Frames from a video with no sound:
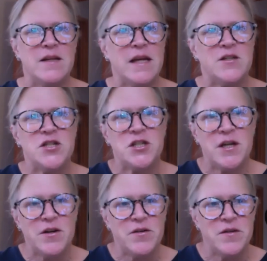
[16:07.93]
and
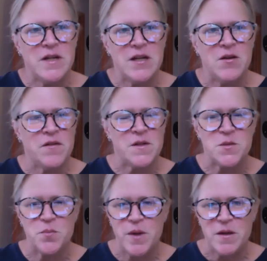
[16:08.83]
shared, you know,
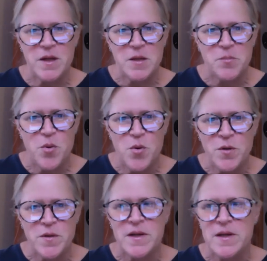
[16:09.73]
this really
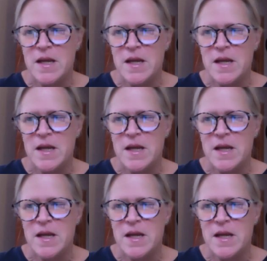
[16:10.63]
important